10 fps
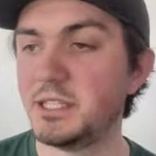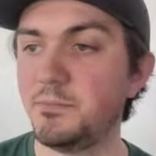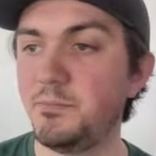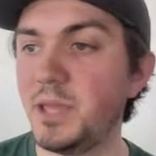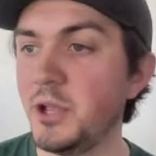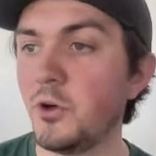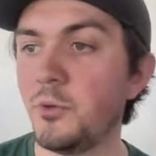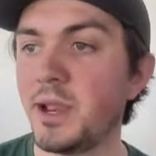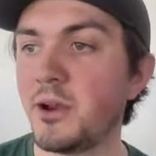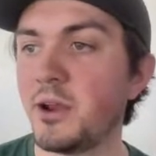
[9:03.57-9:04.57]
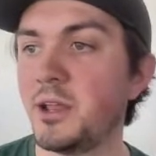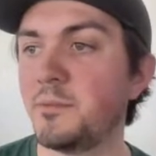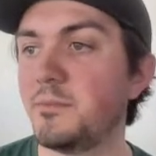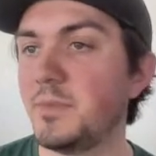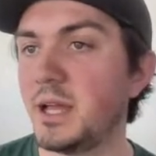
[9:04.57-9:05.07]
big old
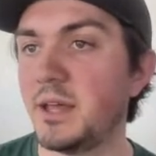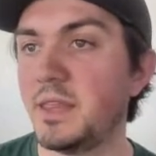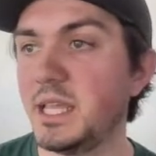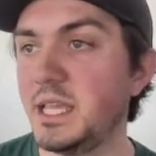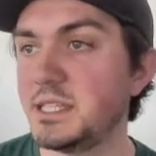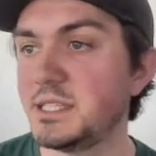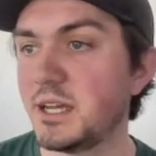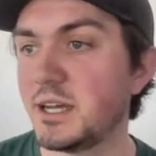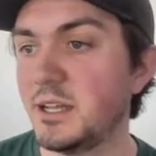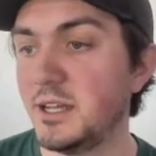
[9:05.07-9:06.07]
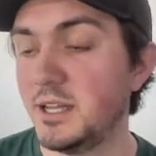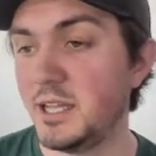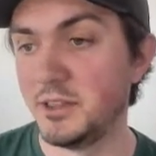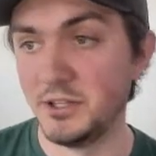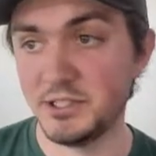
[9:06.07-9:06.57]
Merriam that he saw.
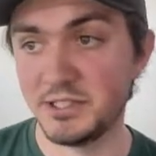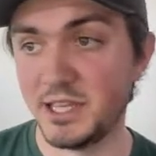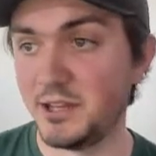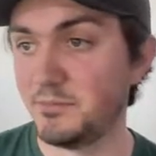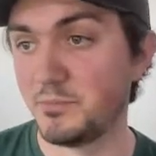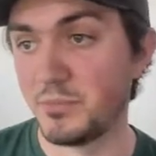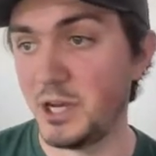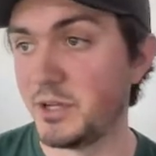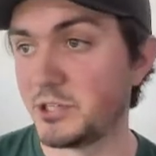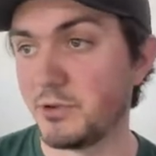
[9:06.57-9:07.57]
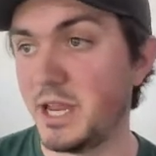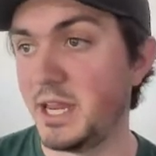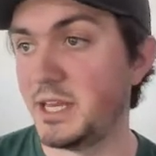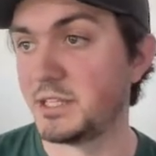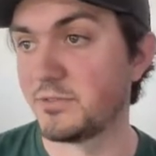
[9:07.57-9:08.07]
It looks like pretty much right
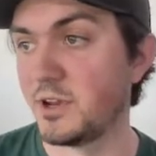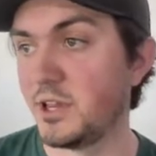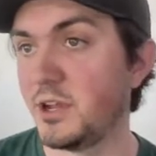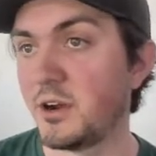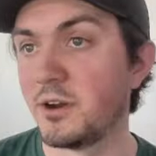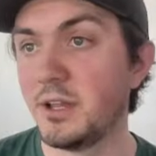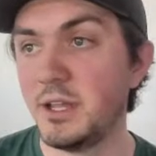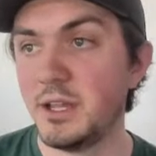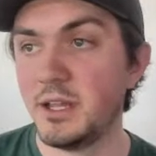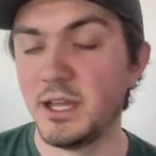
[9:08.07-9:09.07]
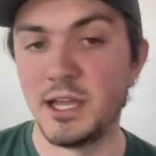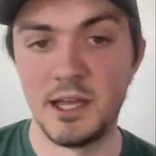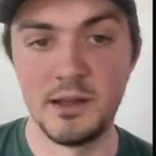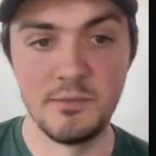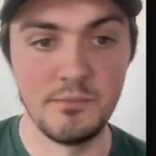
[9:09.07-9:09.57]
in his front yard.
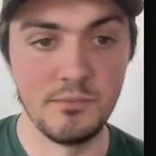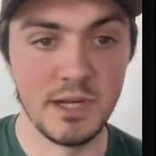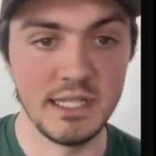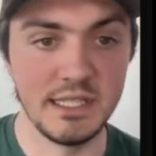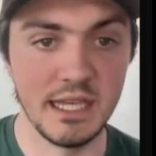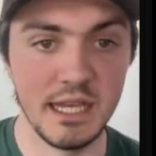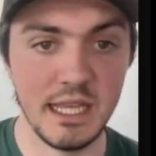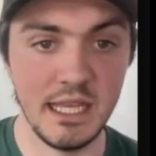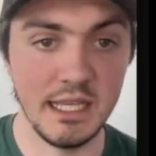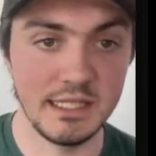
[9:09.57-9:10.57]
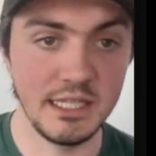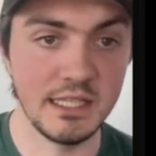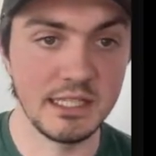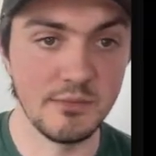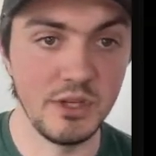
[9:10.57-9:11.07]
But he is
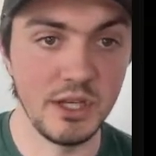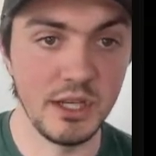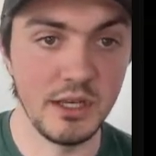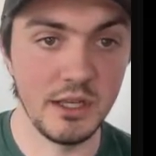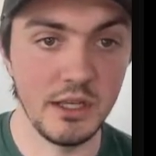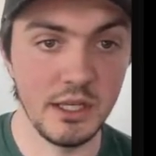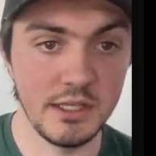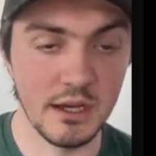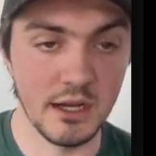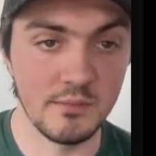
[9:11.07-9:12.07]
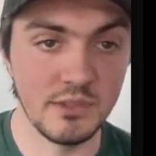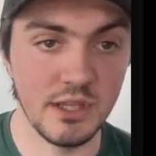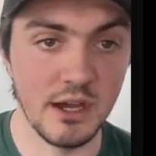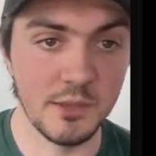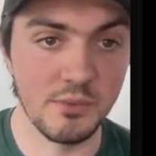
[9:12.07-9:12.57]
seeing some good toms
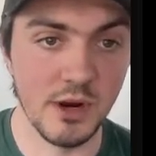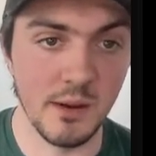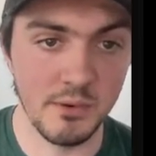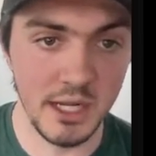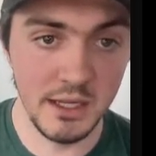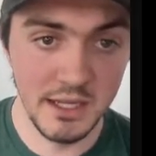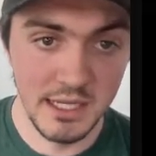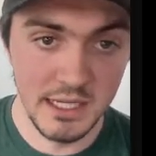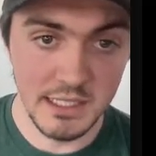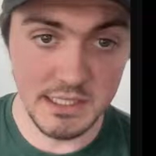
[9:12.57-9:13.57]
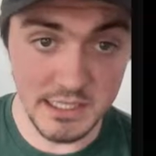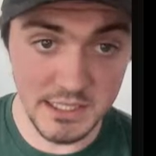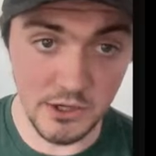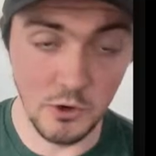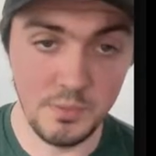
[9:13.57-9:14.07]
on the property.
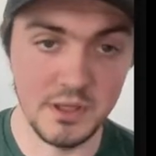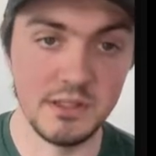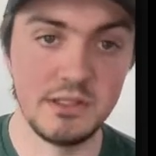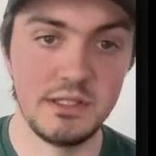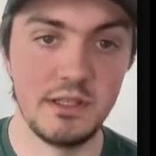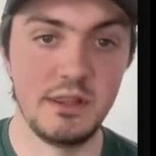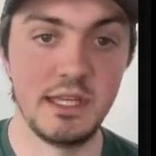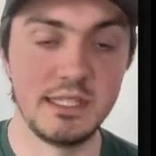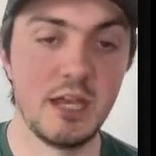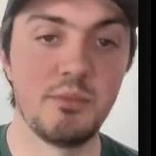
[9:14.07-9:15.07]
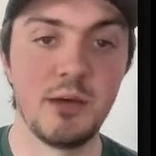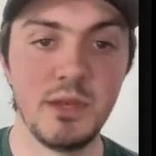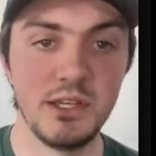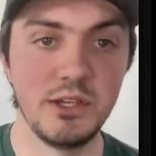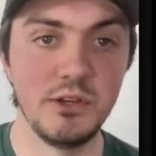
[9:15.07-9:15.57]
Season opens this
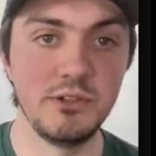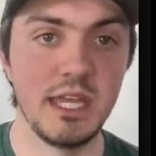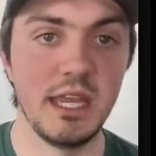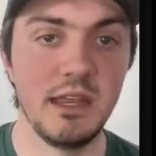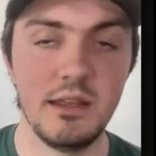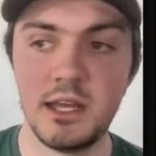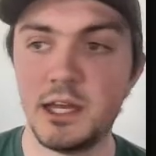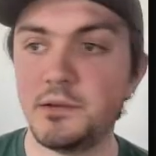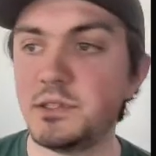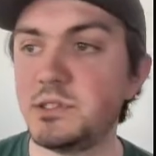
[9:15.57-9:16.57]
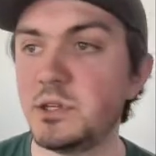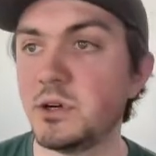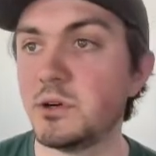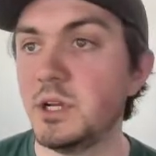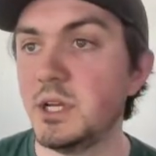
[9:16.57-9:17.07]
upcoming Tuesday. And
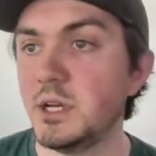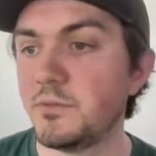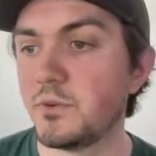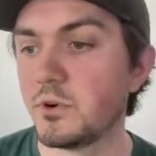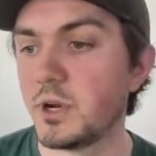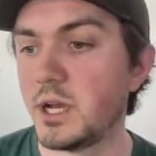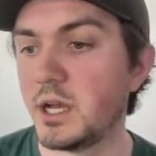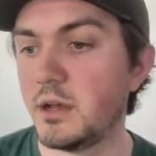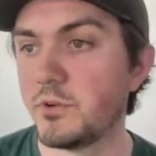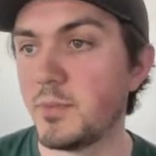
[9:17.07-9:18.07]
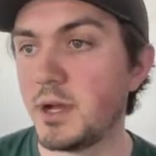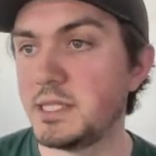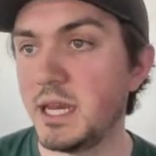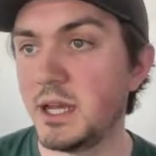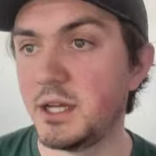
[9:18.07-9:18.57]
so for
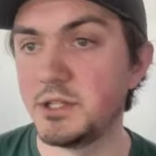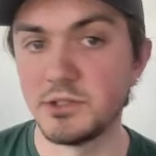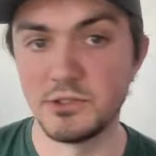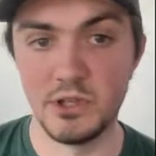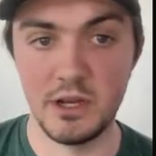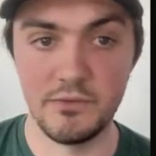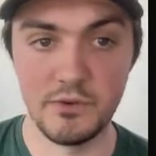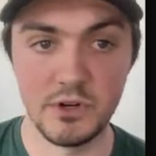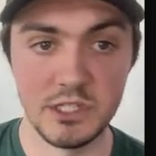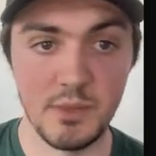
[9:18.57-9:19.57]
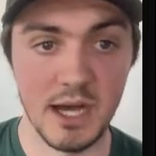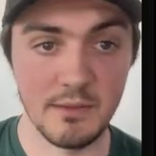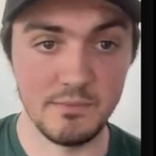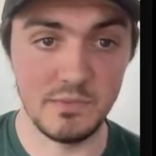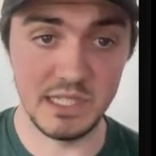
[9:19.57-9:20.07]
Montana hunters looking for a
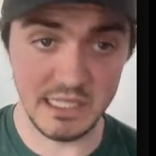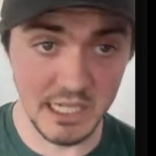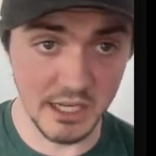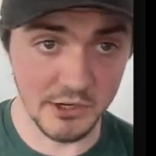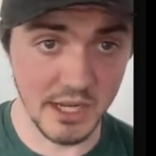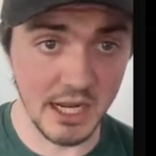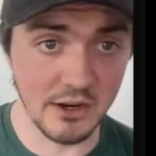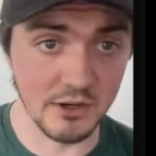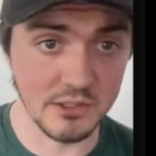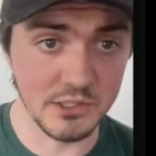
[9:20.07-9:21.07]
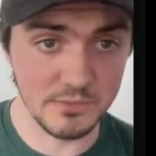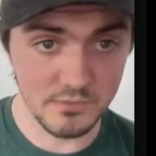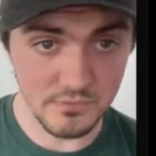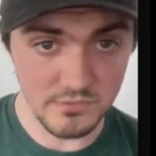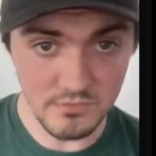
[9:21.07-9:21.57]
spot, 1,600 acres,
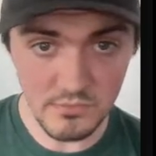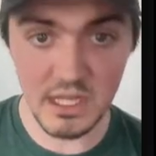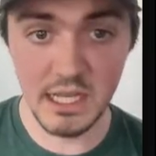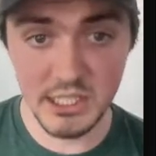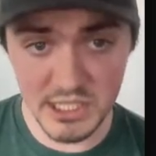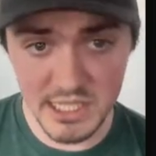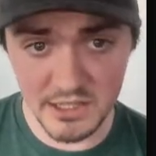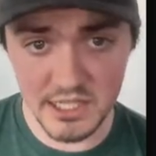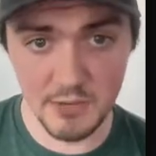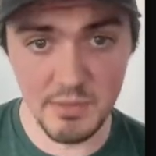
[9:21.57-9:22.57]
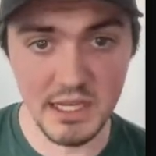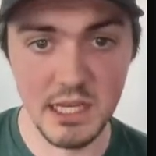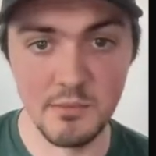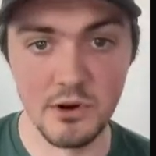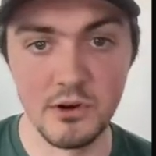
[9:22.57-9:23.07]
just outside of Big
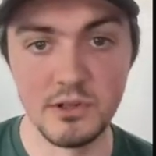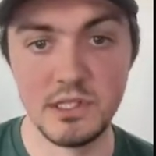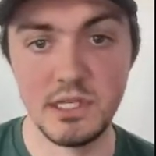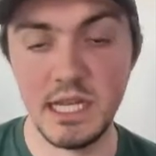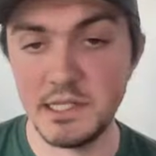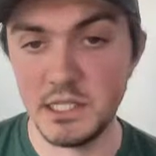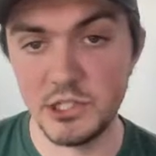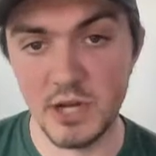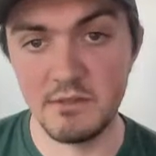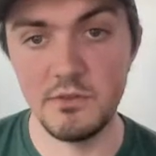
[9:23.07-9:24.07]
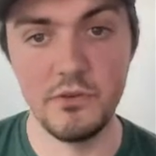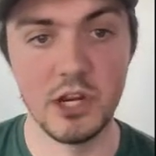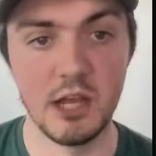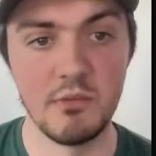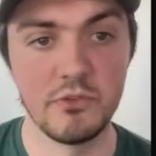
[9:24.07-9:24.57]
Timber. It's an easy drive if you're
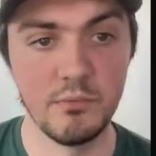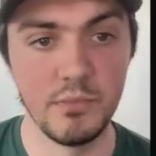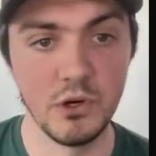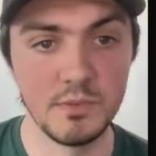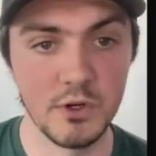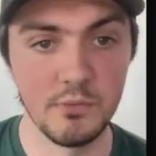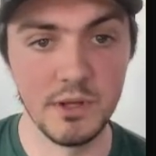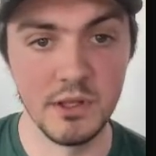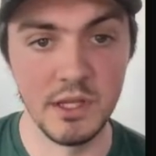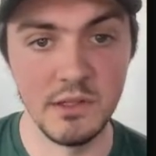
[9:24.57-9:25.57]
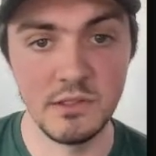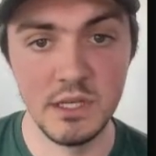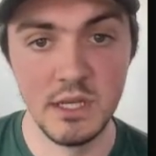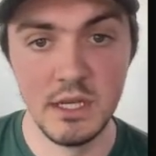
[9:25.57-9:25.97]
coming from Bozeman or Billings.